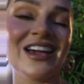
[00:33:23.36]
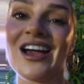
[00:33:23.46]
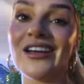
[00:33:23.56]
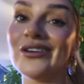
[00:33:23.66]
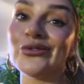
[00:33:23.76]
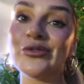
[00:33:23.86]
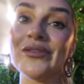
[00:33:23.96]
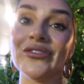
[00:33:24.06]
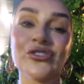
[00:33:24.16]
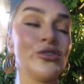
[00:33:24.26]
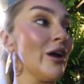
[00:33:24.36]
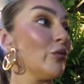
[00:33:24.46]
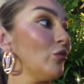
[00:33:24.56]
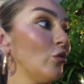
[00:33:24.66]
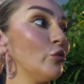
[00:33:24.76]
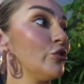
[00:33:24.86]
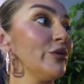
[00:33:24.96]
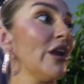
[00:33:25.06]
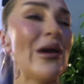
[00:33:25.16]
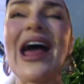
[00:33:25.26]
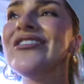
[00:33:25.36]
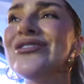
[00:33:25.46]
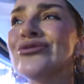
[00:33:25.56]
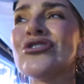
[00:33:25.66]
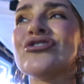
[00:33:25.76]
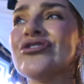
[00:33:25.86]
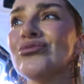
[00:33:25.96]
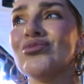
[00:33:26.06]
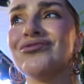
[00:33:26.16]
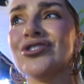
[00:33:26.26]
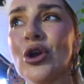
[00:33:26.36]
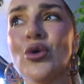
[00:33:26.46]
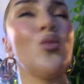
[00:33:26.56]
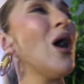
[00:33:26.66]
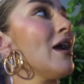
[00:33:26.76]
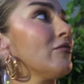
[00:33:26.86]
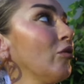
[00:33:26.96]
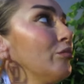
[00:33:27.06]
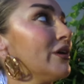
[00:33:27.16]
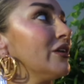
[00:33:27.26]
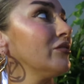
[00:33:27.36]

Yeah, it was a bit of a trek what we were doing anyway, and it was just so wet from being